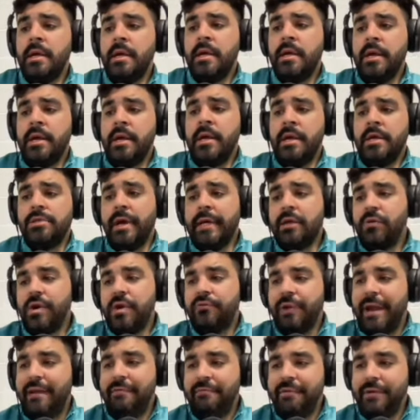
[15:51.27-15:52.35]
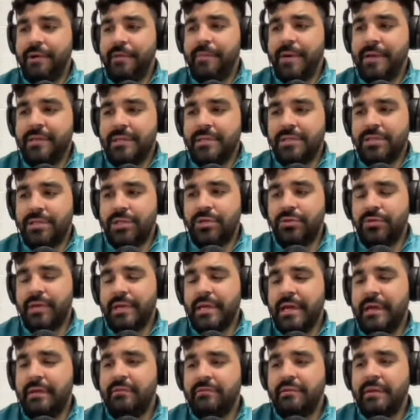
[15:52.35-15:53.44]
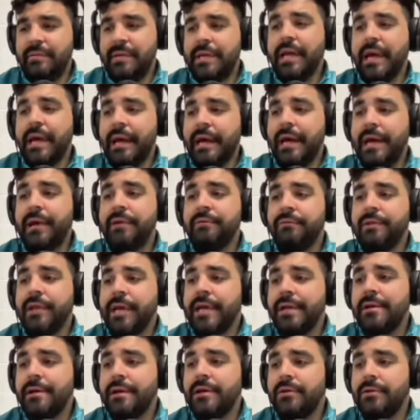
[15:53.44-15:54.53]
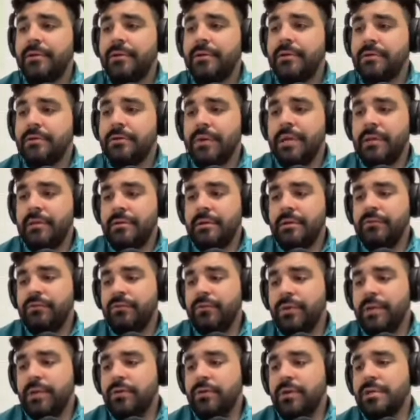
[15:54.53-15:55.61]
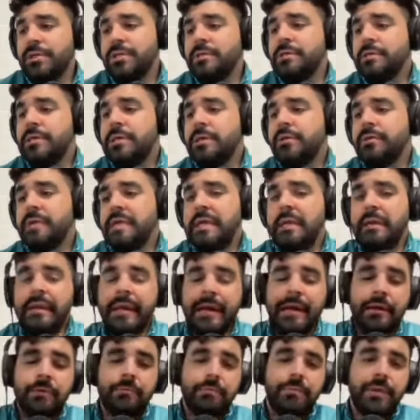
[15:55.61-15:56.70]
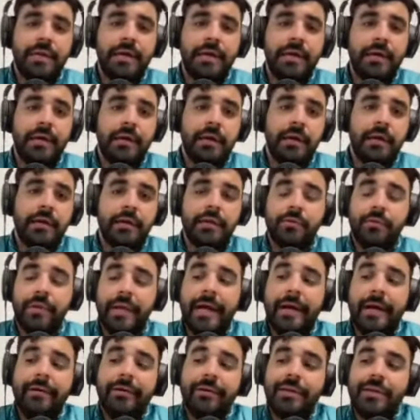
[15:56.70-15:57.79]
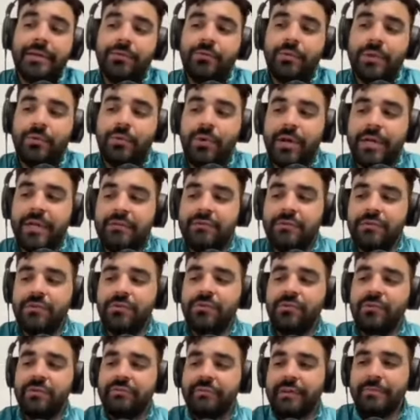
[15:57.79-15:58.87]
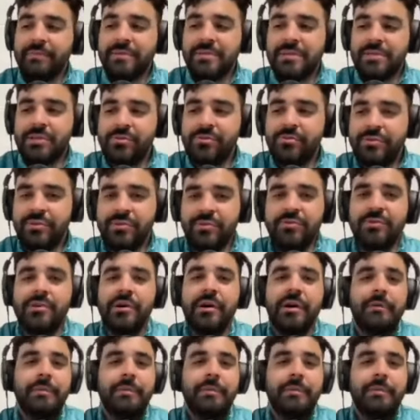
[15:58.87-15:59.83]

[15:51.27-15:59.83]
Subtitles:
So I can go on forever about these Q&As. I mean, I have like another 20, 30, 40 questions here written down. But in reality, we wanted to do this episode to talk